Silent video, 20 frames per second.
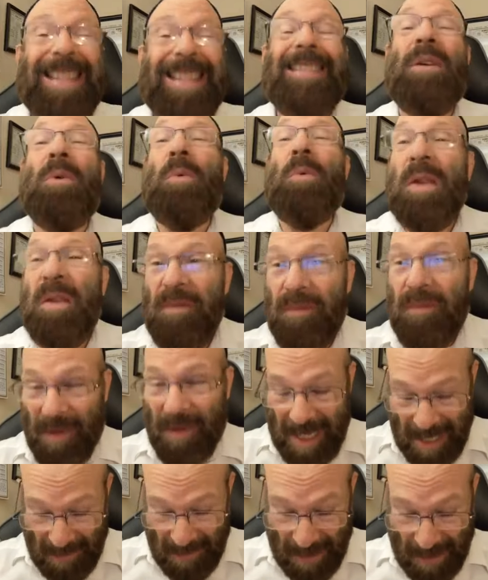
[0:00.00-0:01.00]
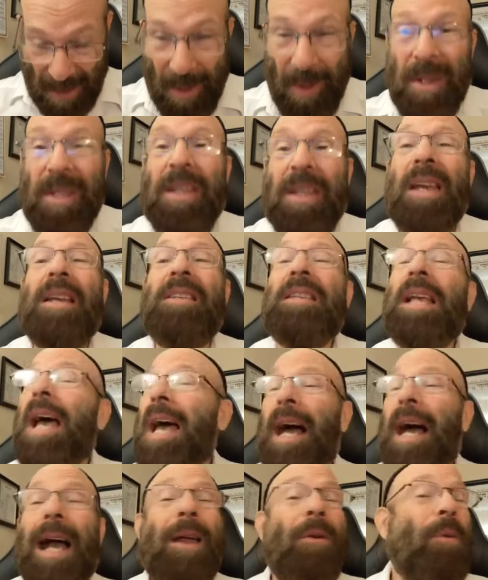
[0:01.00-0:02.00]
we follow along. Yes,
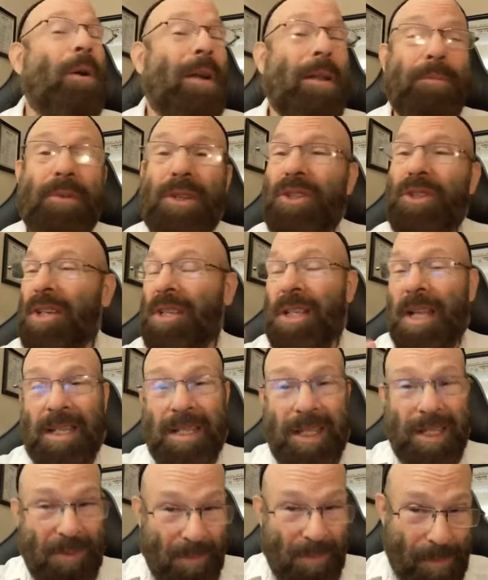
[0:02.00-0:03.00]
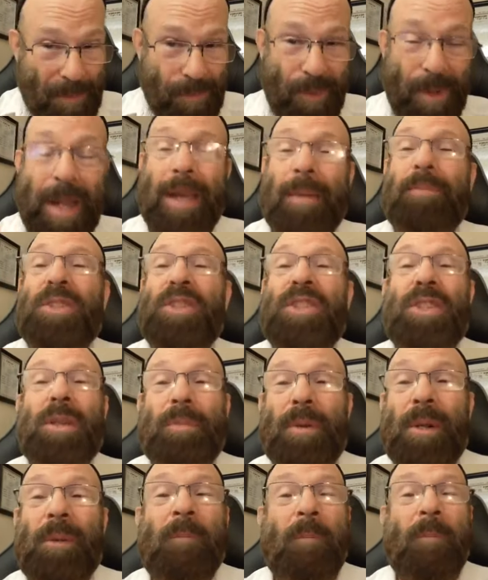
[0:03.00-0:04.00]
I want to be just like this
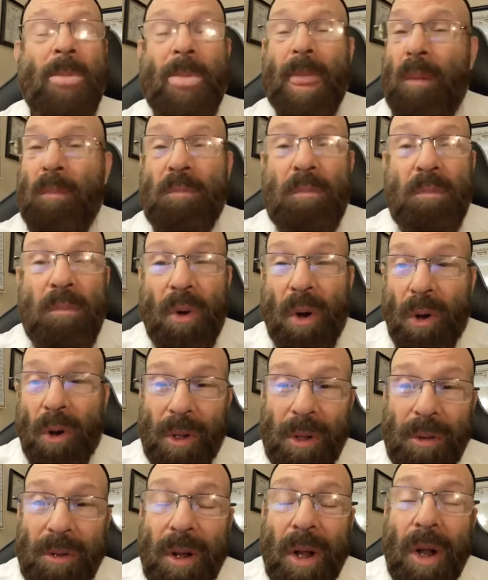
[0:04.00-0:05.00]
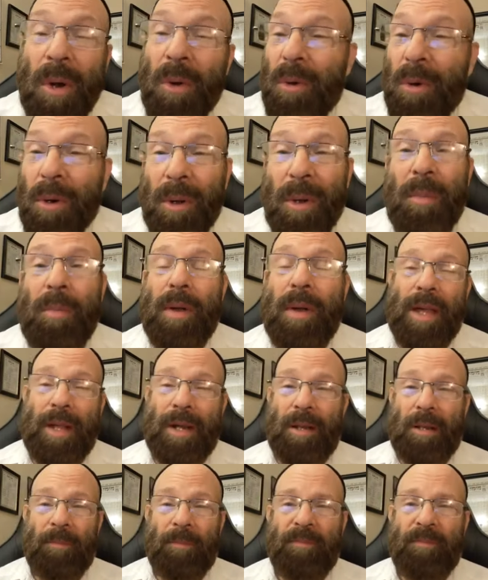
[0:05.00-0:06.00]
reprehensible moral role
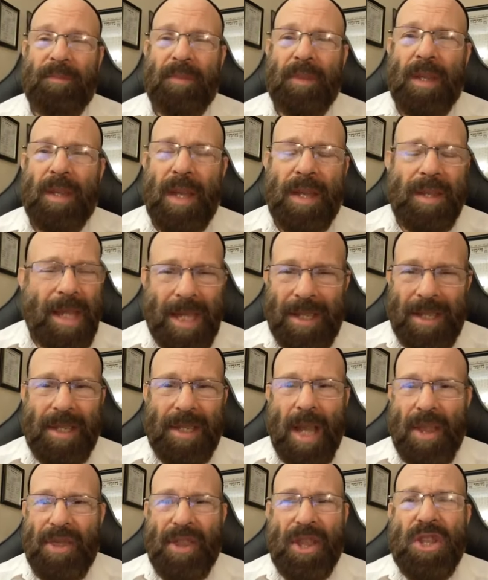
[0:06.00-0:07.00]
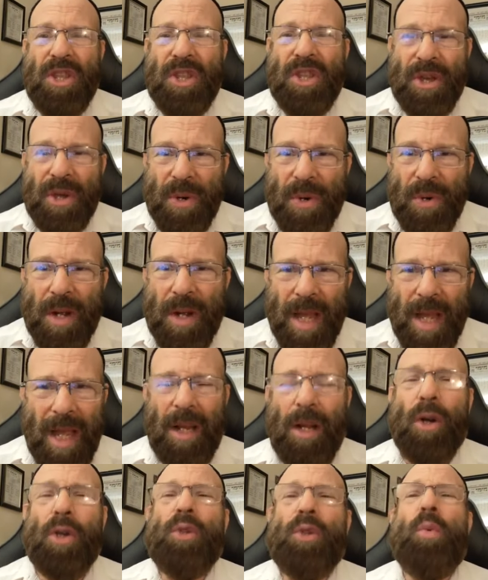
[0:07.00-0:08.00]
model. And that's nothing new. That
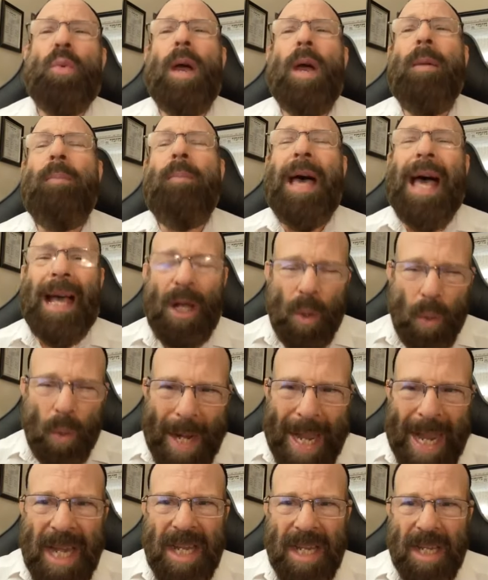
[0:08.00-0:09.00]
goes way back when.